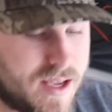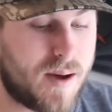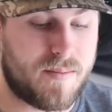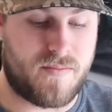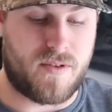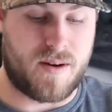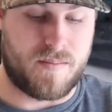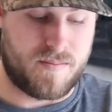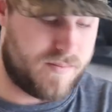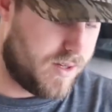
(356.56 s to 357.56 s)
come
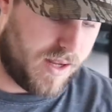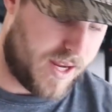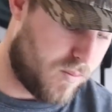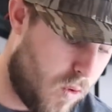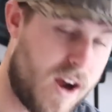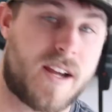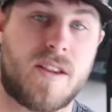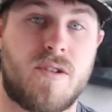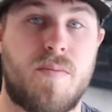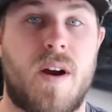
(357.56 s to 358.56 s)
from like walking
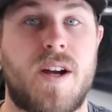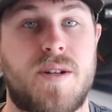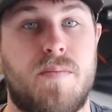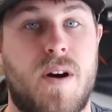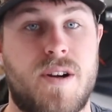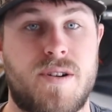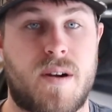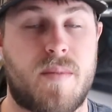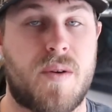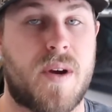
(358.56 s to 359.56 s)
through brush and
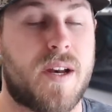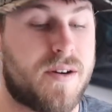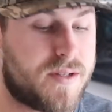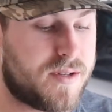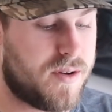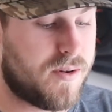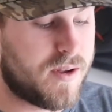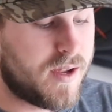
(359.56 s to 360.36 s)
puncturing my waders. So